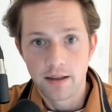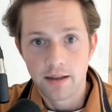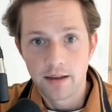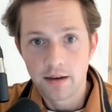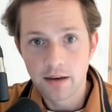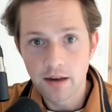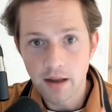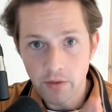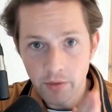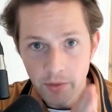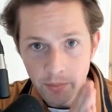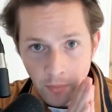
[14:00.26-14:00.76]

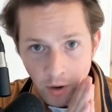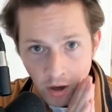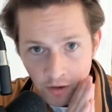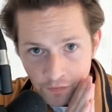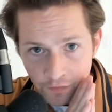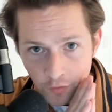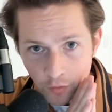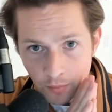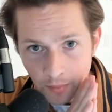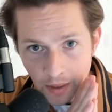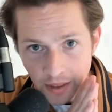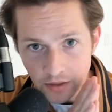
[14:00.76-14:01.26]
Now, in my
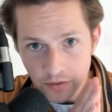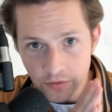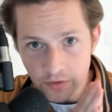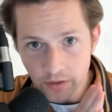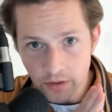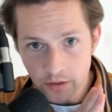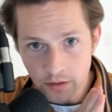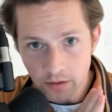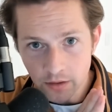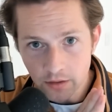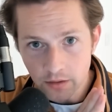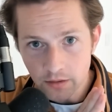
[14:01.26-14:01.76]

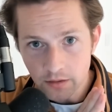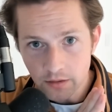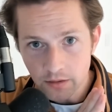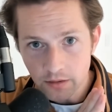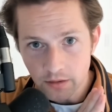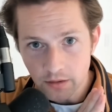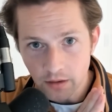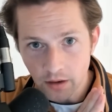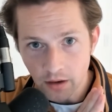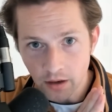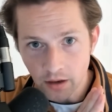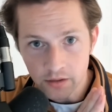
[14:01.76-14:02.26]
formation,
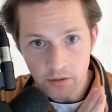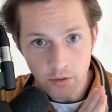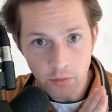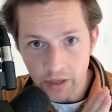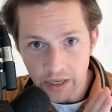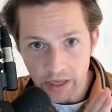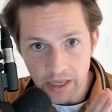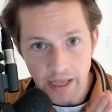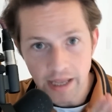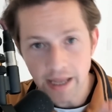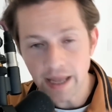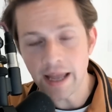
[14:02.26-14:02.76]
I don't
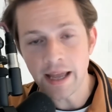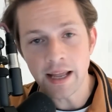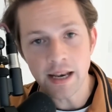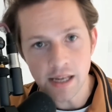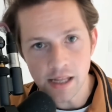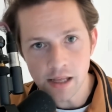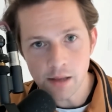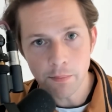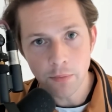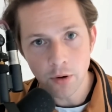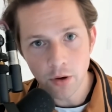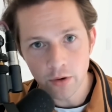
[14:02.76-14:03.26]
want to hear
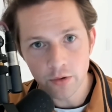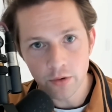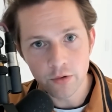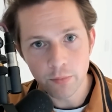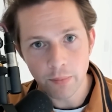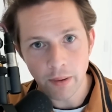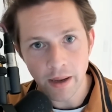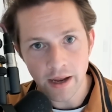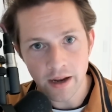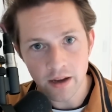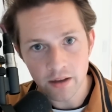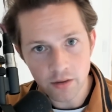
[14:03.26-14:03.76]
any
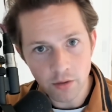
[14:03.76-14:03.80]
pushback.